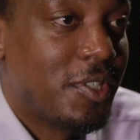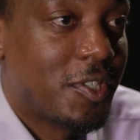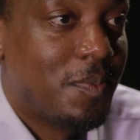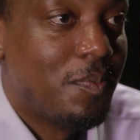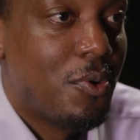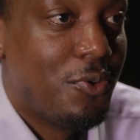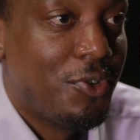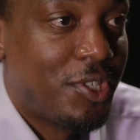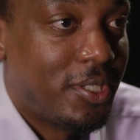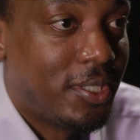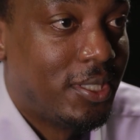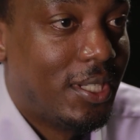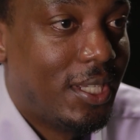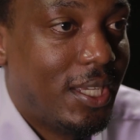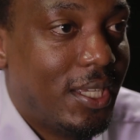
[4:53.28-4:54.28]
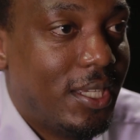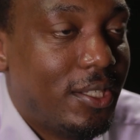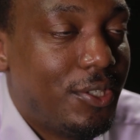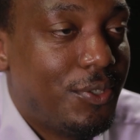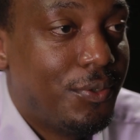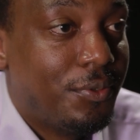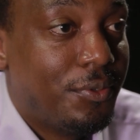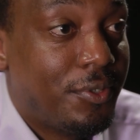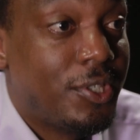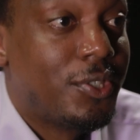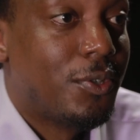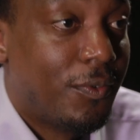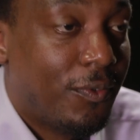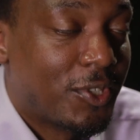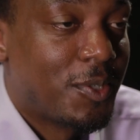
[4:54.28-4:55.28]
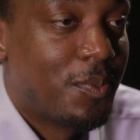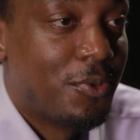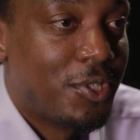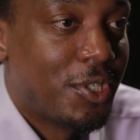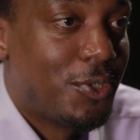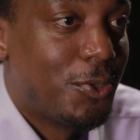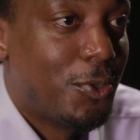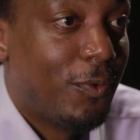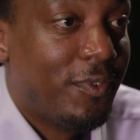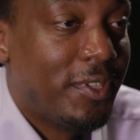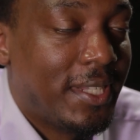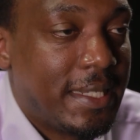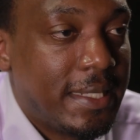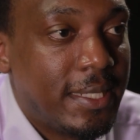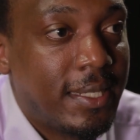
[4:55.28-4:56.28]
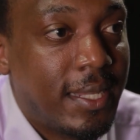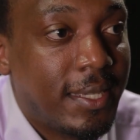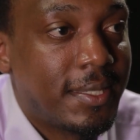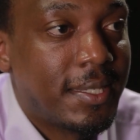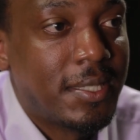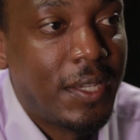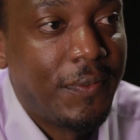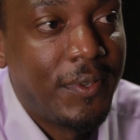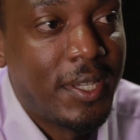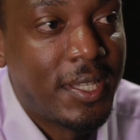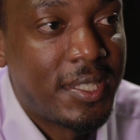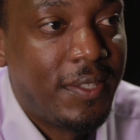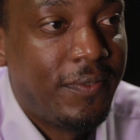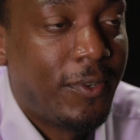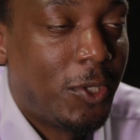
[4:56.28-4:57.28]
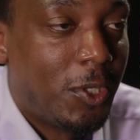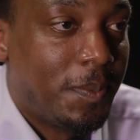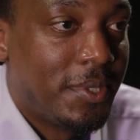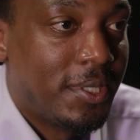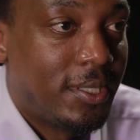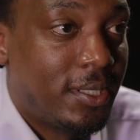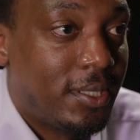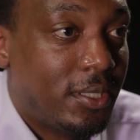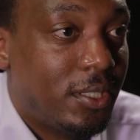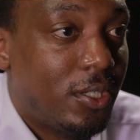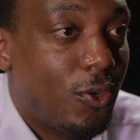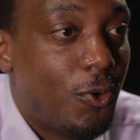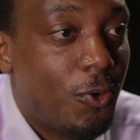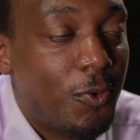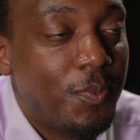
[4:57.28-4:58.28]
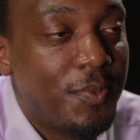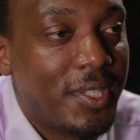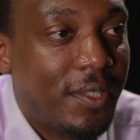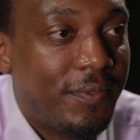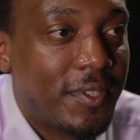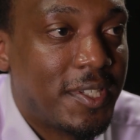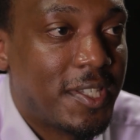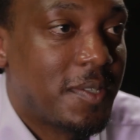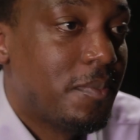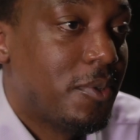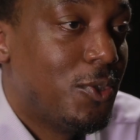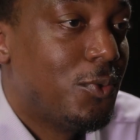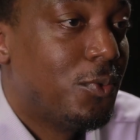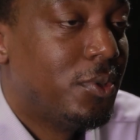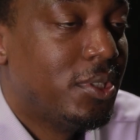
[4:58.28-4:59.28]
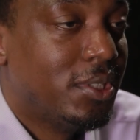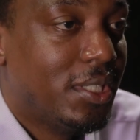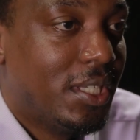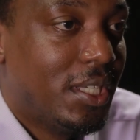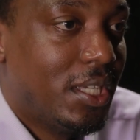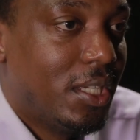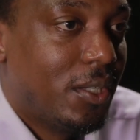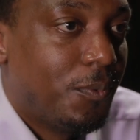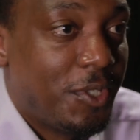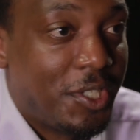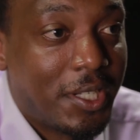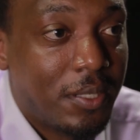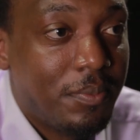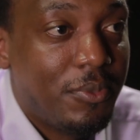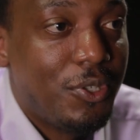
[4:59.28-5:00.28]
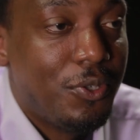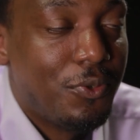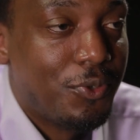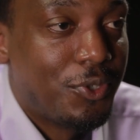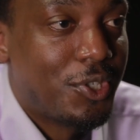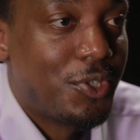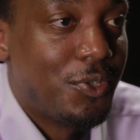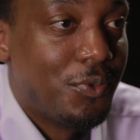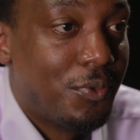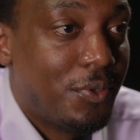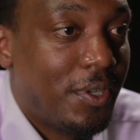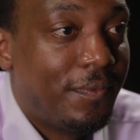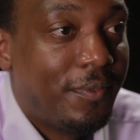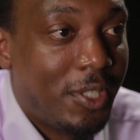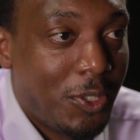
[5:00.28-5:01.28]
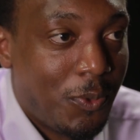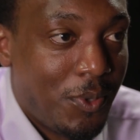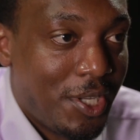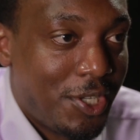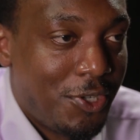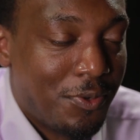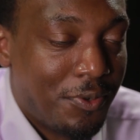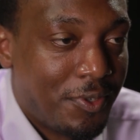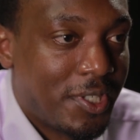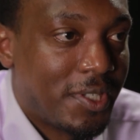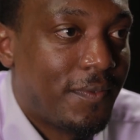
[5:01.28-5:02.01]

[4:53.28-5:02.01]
exposure to risk of exposure to COVID-19, Access Afia has developed a home self-assessment tool which can be used to evaluate your risk